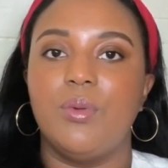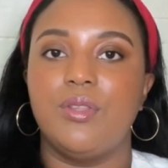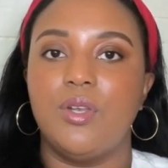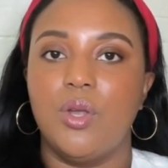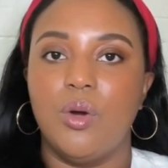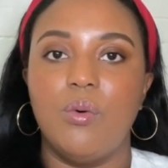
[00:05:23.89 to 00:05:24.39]
with
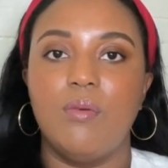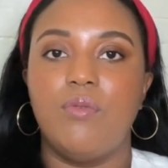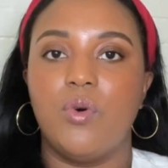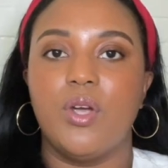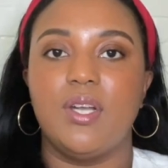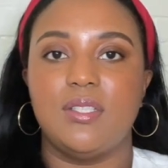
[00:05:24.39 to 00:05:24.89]
no
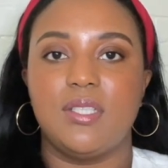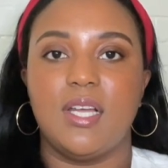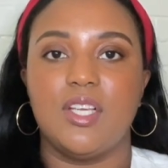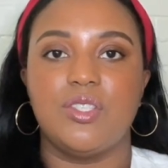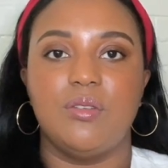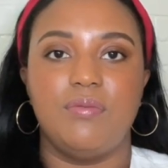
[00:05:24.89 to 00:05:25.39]
foreign
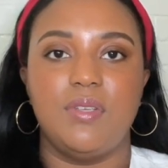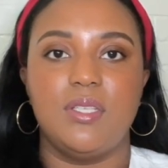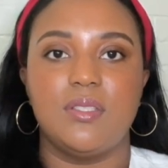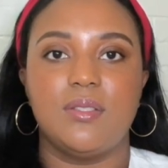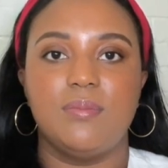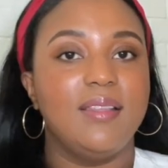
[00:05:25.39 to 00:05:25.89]
international
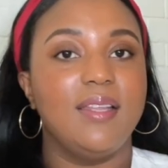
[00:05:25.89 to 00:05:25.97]
fees.